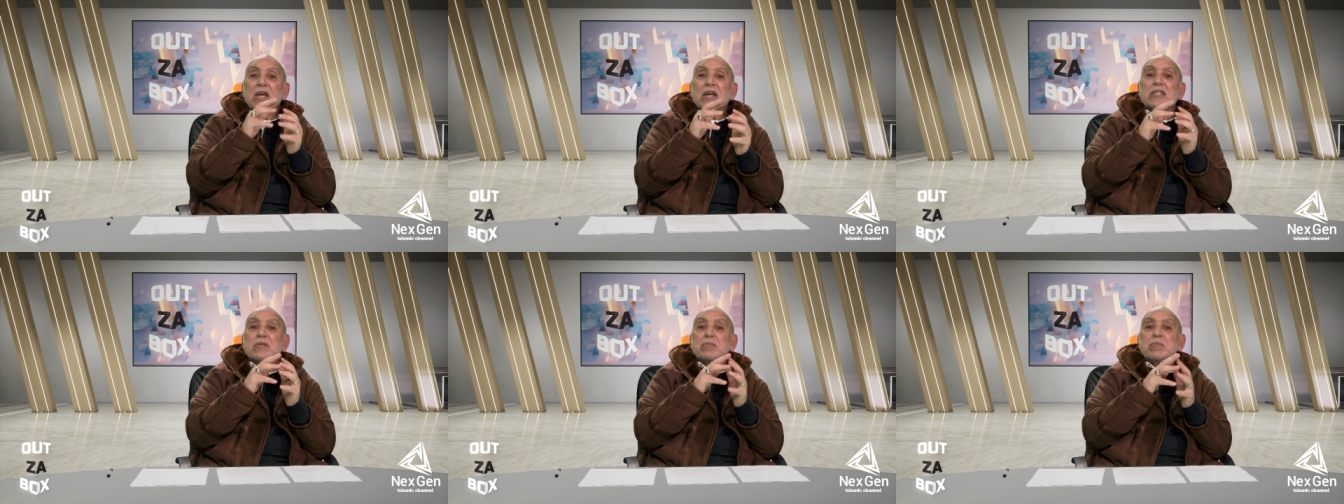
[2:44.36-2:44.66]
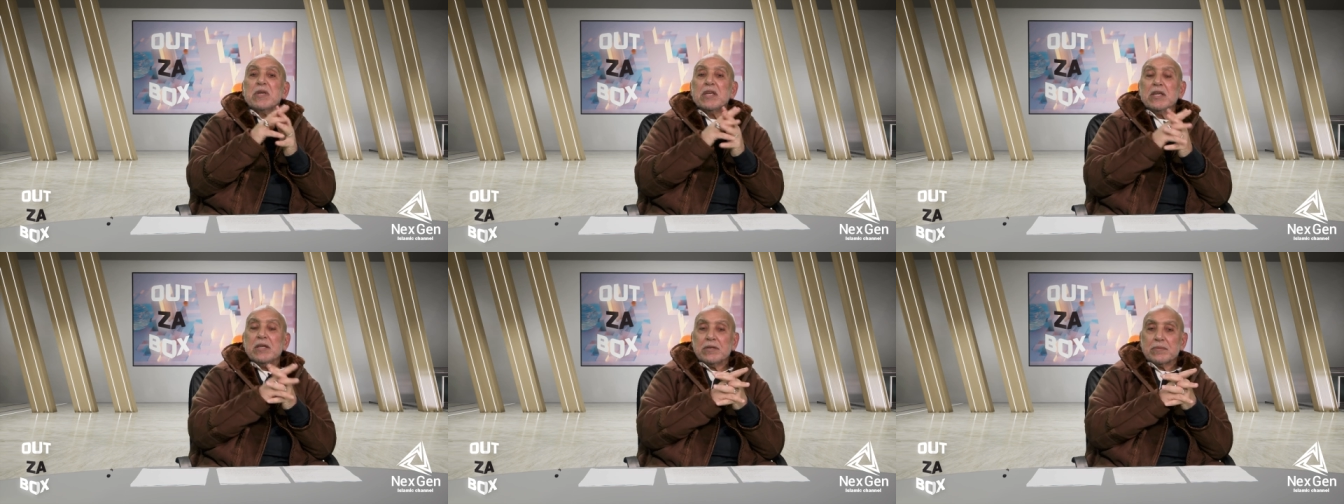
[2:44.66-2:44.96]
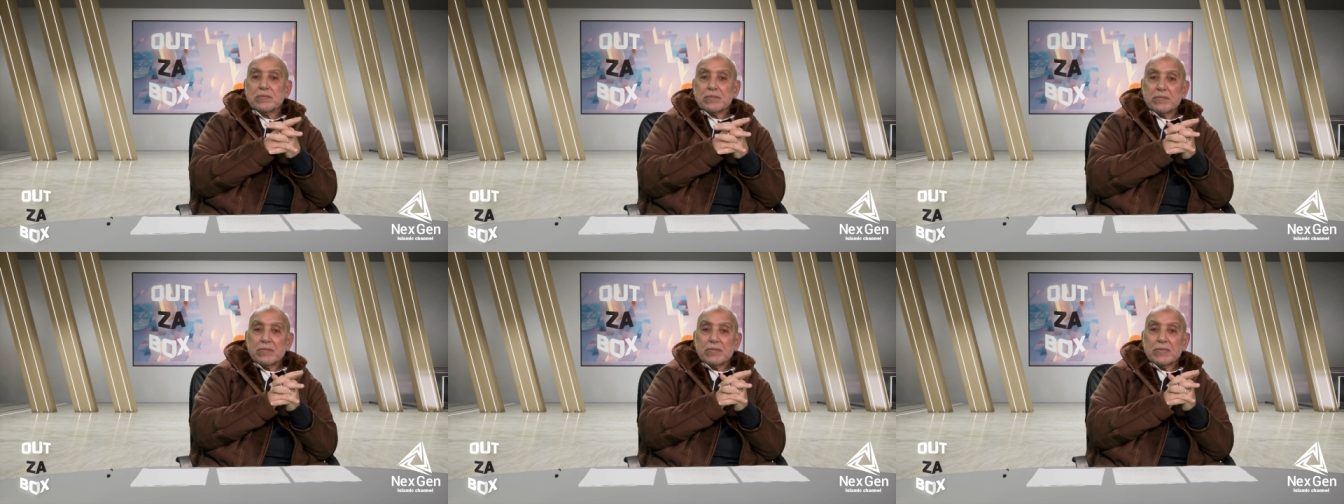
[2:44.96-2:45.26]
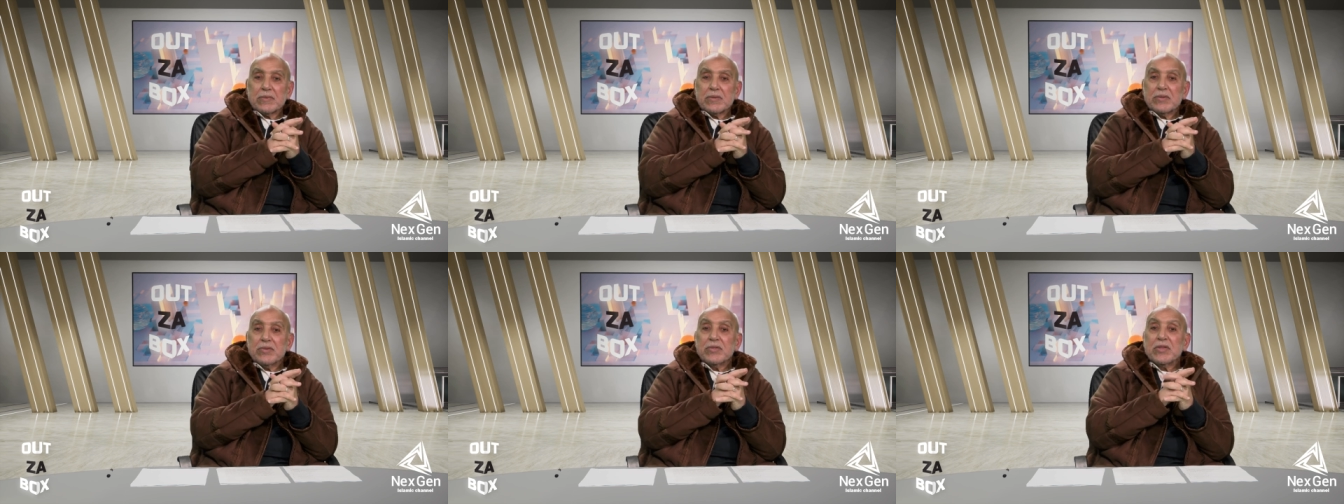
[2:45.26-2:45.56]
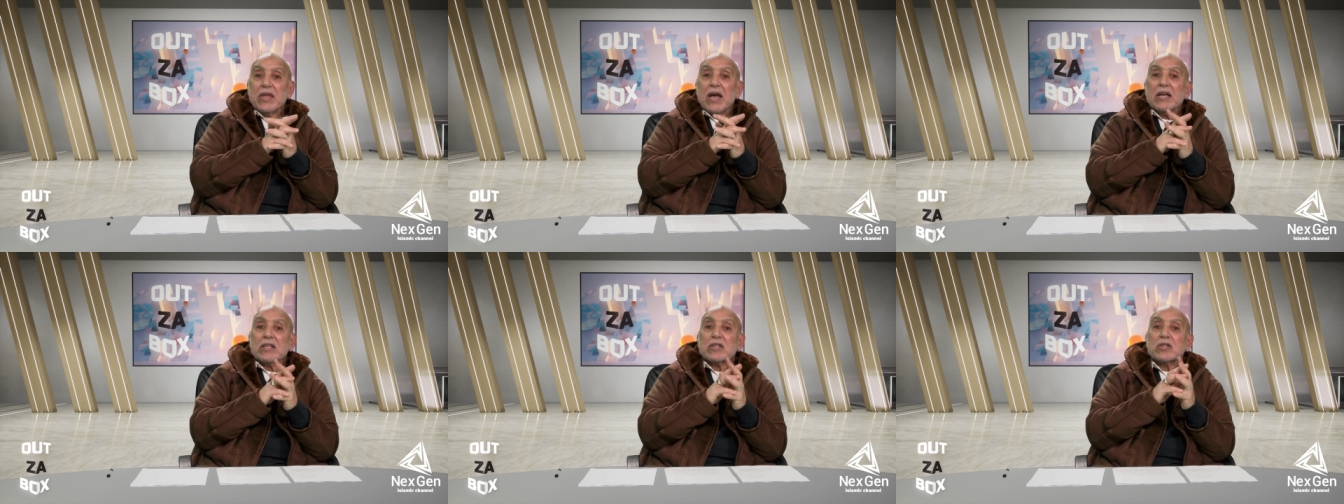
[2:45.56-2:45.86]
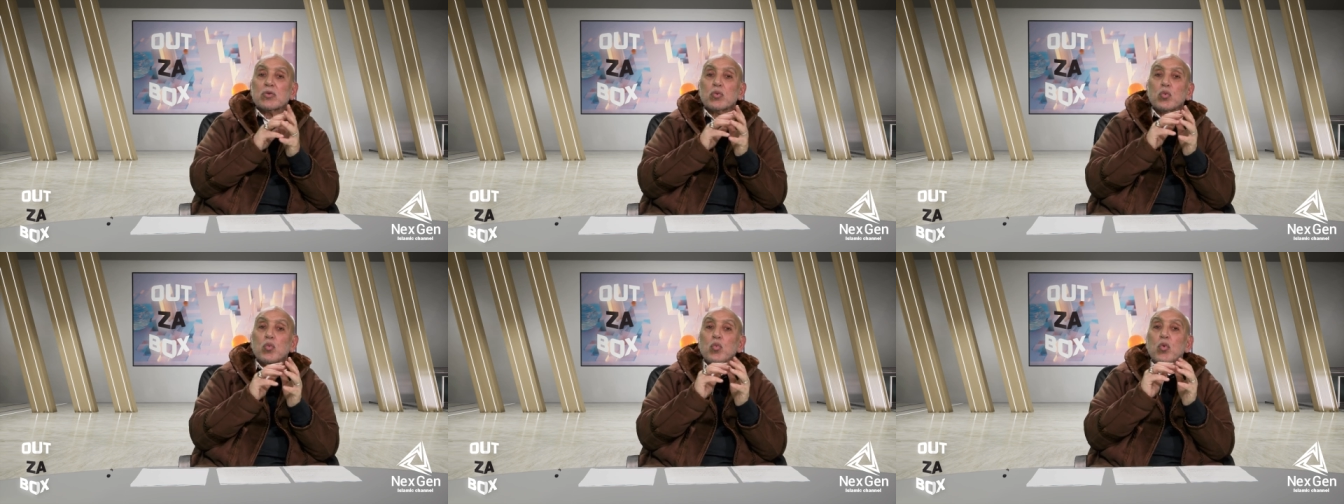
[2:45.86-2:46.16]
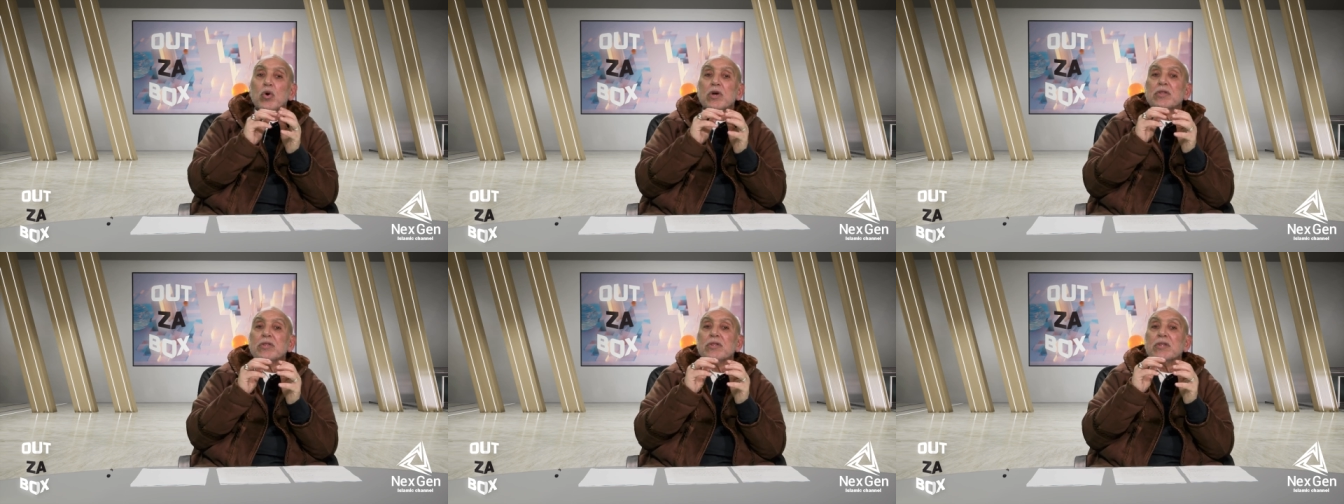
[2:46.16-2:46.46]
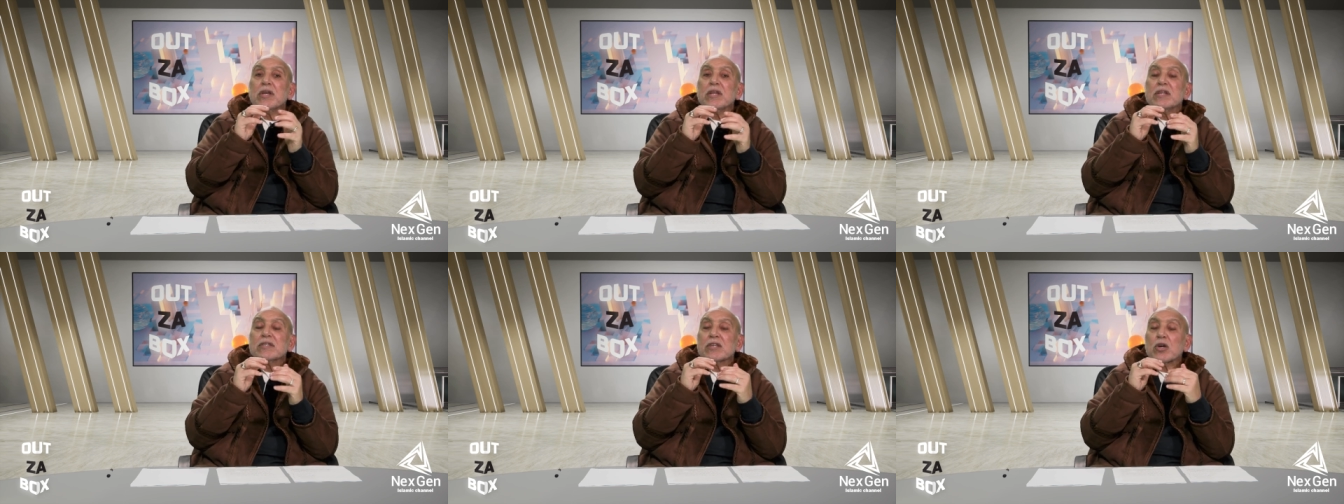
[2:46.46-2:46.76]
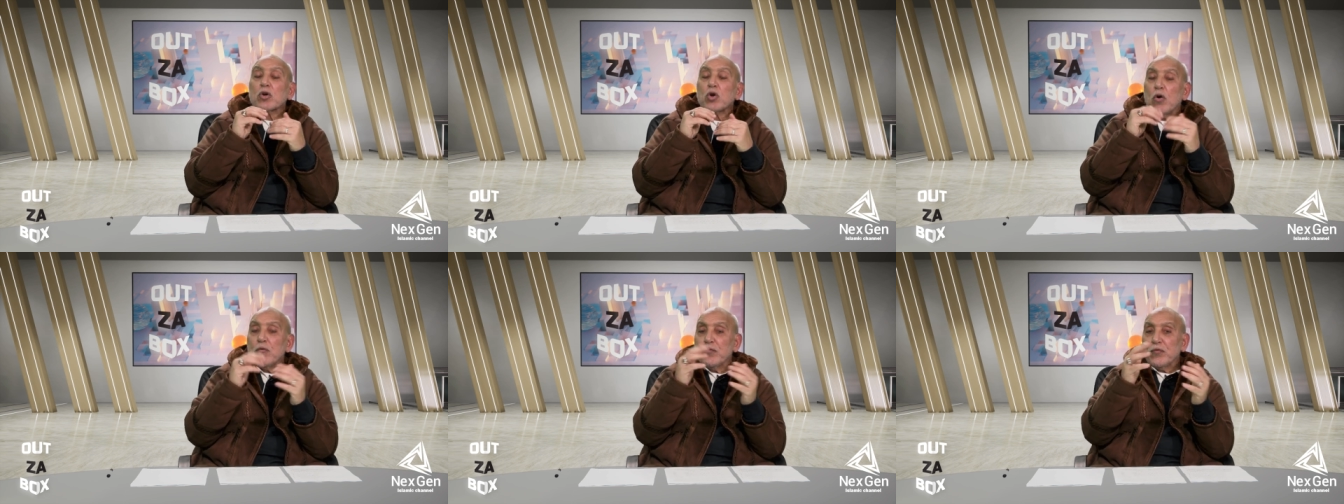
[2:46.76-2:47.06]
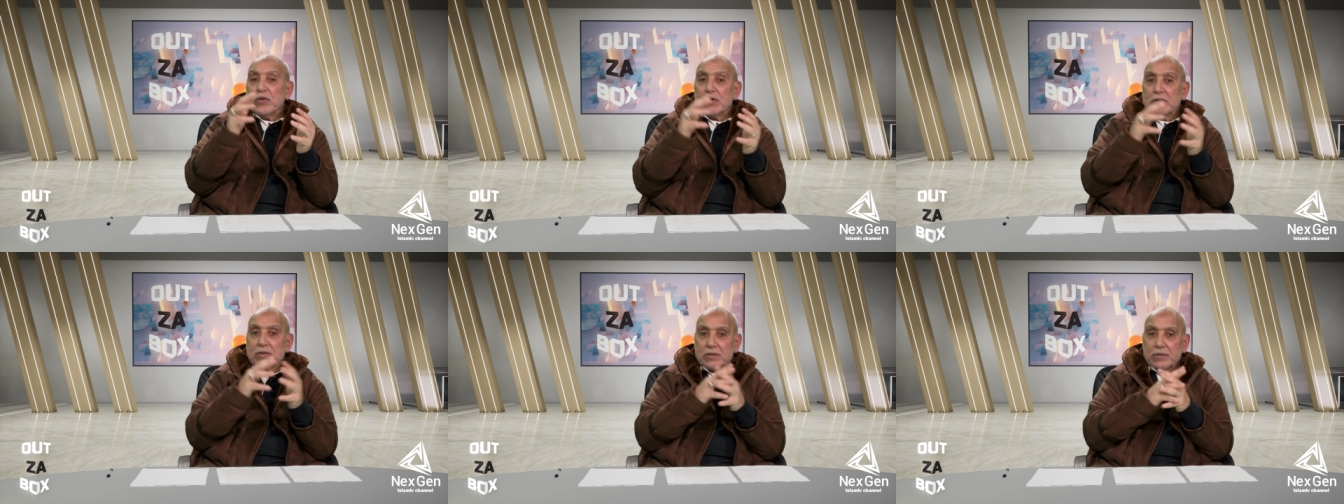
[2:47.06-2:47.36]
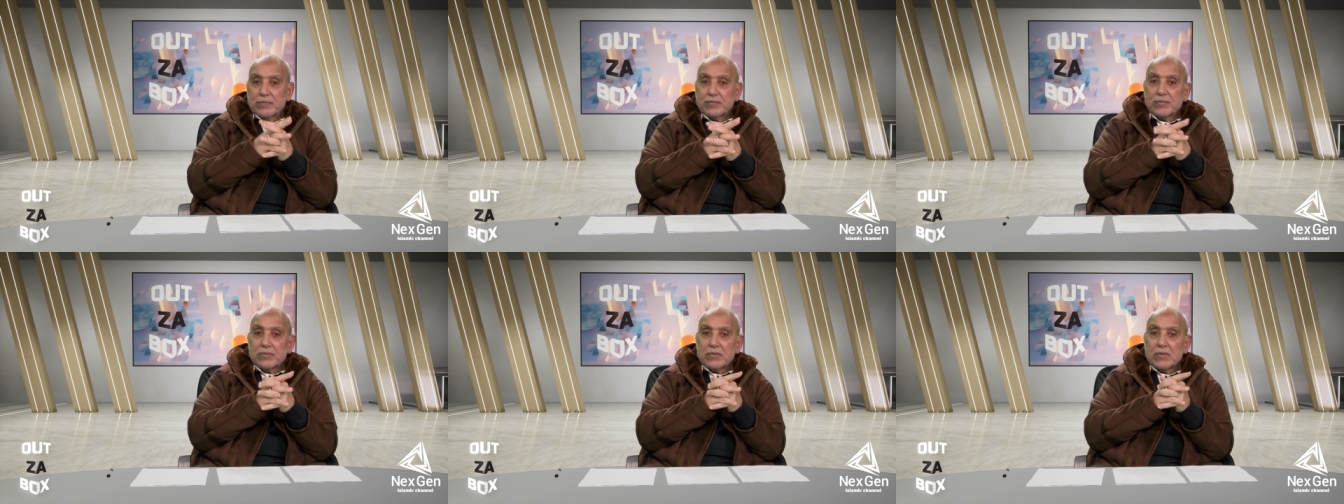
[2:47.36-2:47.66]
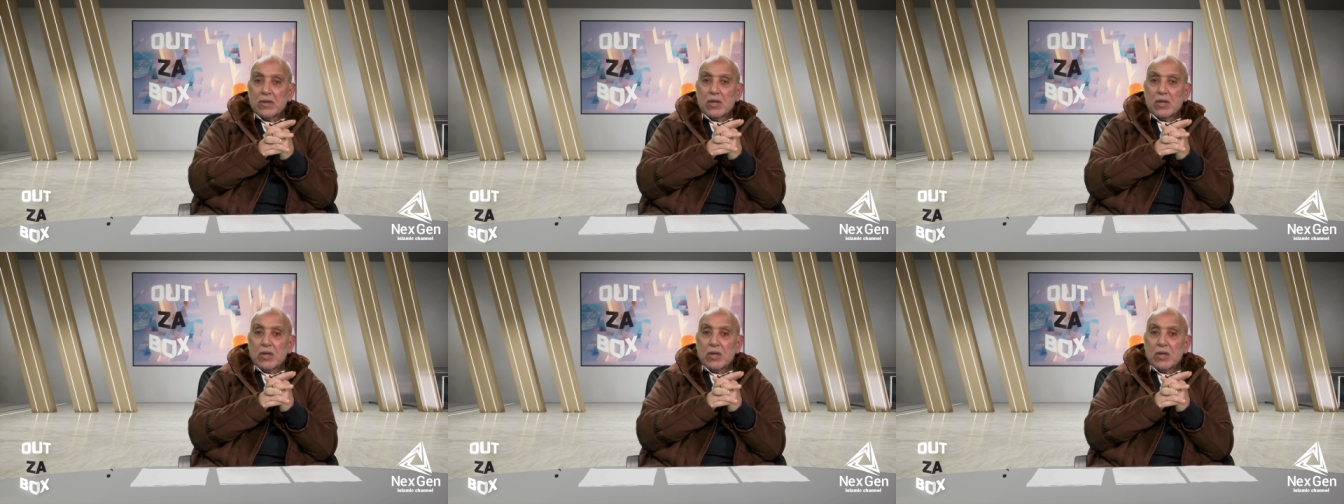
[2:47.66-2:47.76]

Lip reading: Does mean that when there is a conflict